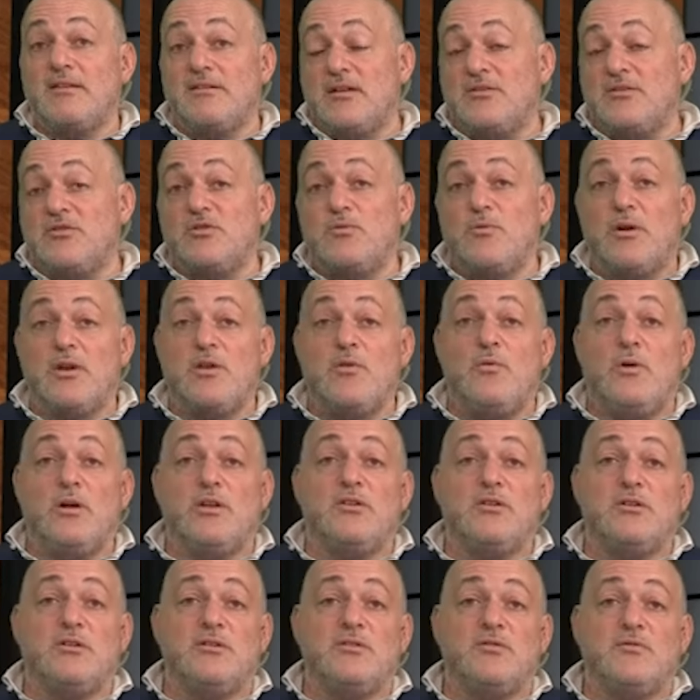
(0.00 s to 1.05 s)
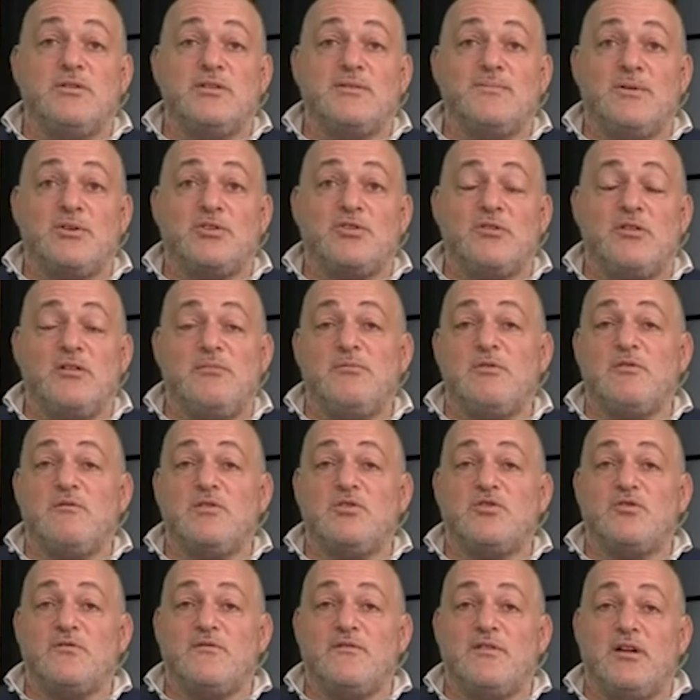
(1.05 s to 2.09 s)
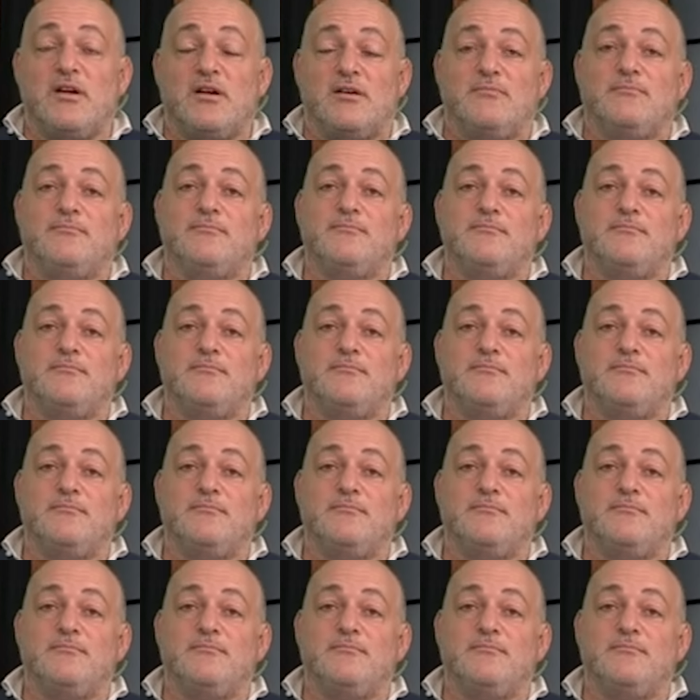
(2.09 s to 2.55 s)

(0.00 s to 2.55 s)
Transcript: He's under 21. You can do a special immigrant juvenile.